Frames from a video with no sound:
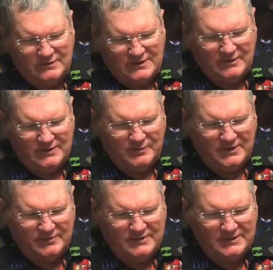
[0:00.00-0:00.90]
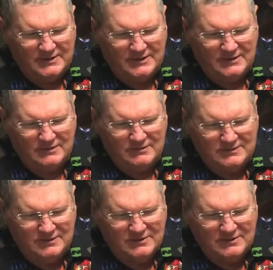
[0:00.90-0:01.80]
Maybe a pumpkin colored
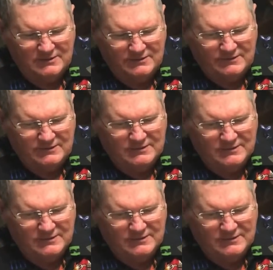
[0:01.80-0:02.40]
caboose?